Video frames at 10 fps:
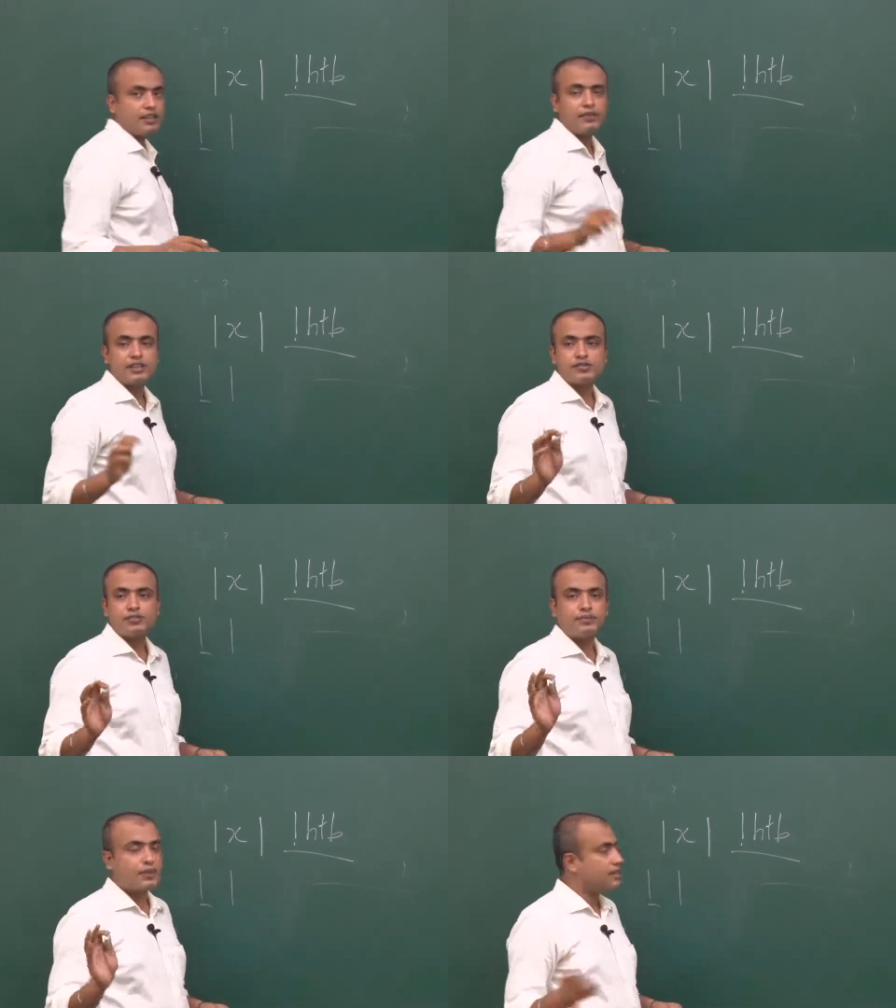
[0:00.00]
image to
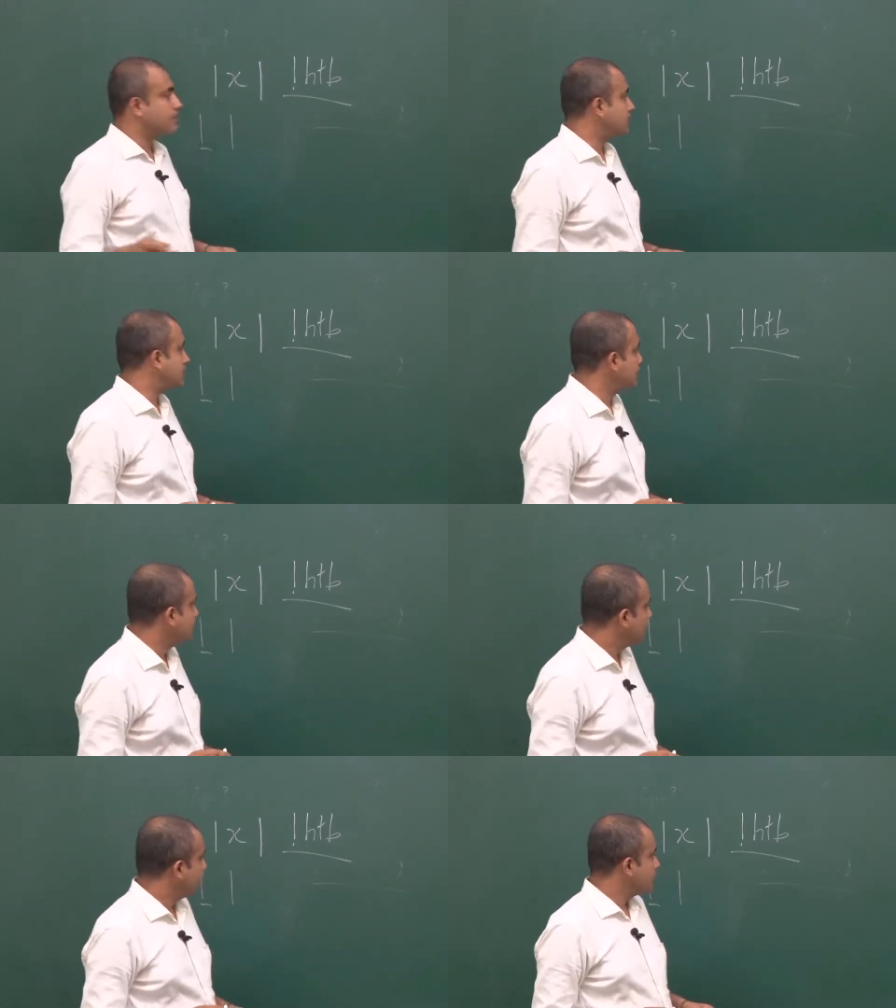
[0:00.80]
be placed in a
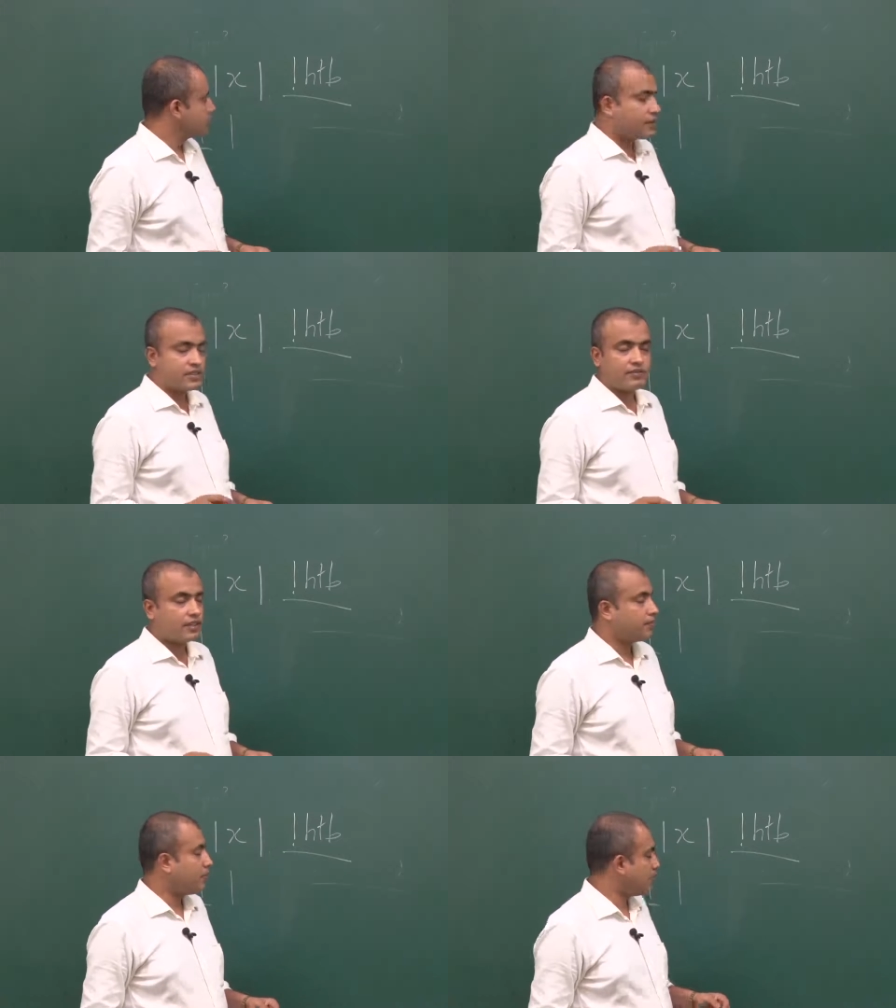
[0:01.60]

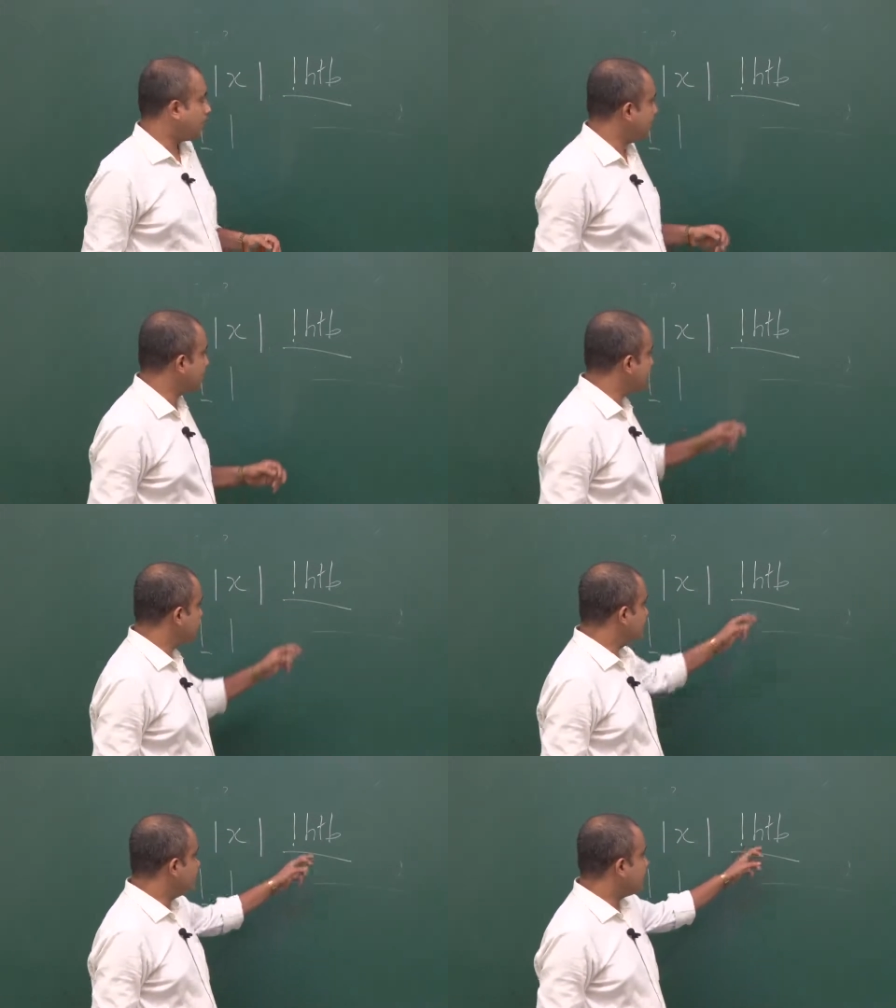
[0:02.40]
specific place.
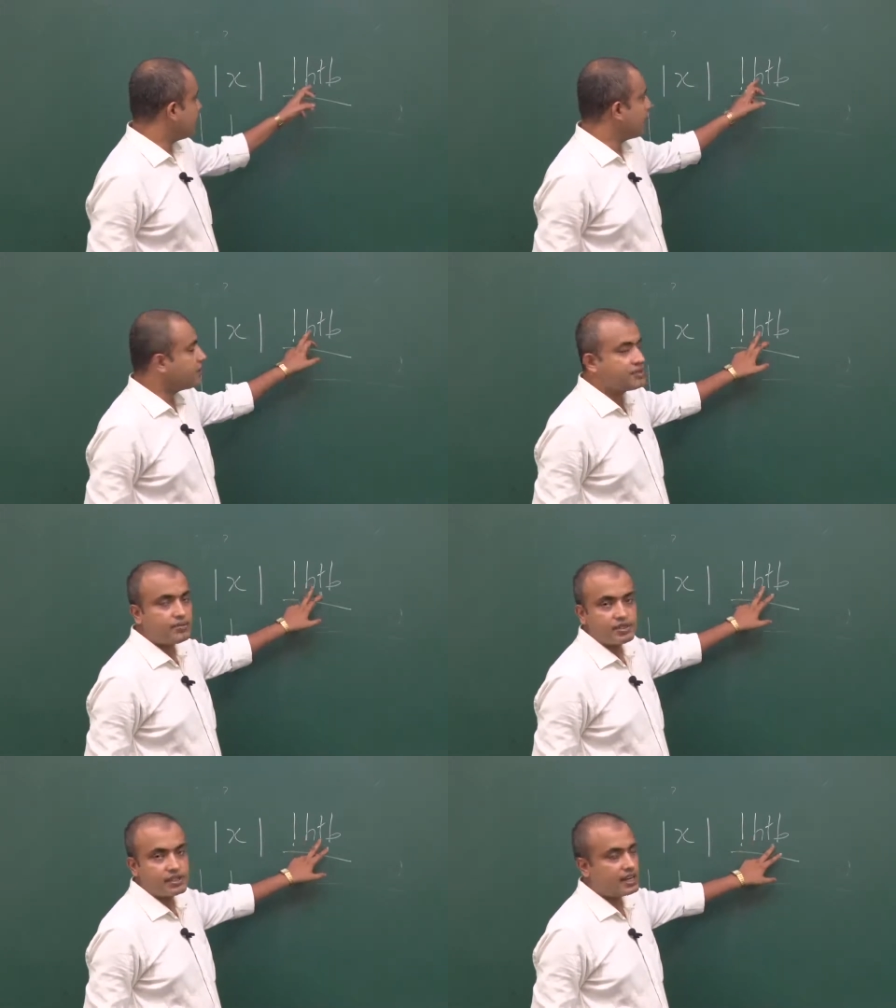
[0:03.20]
Here
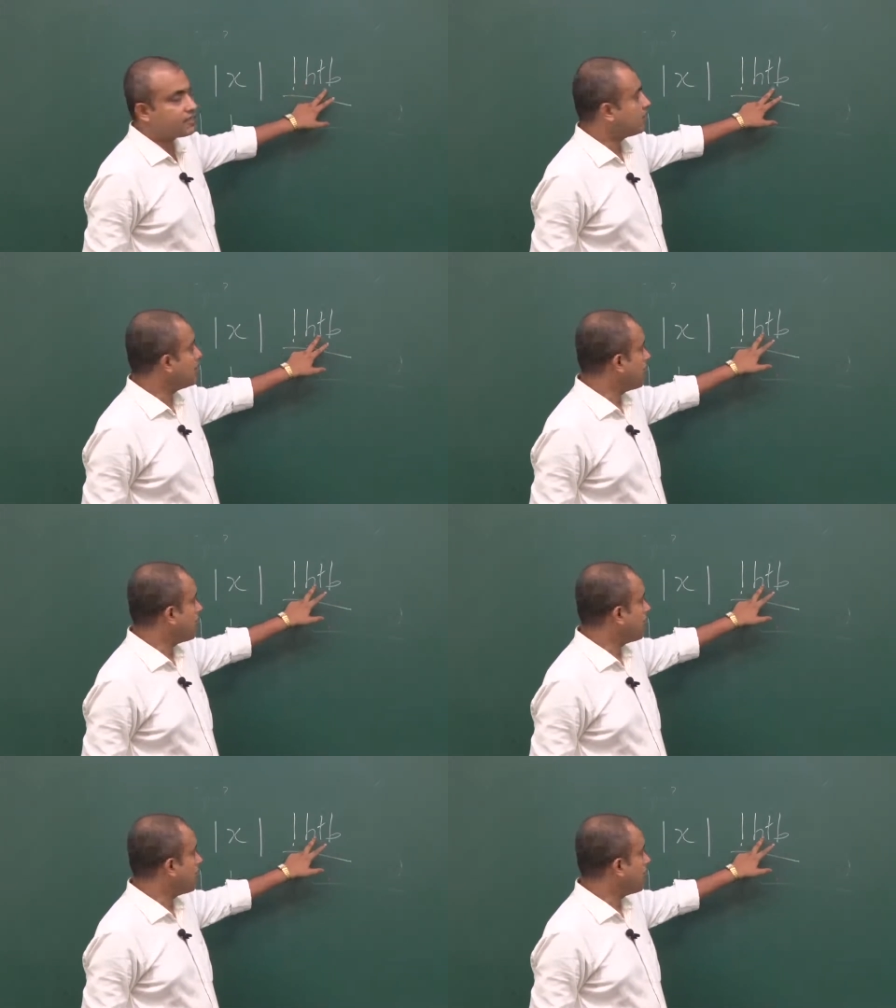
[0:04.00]
HTB stands for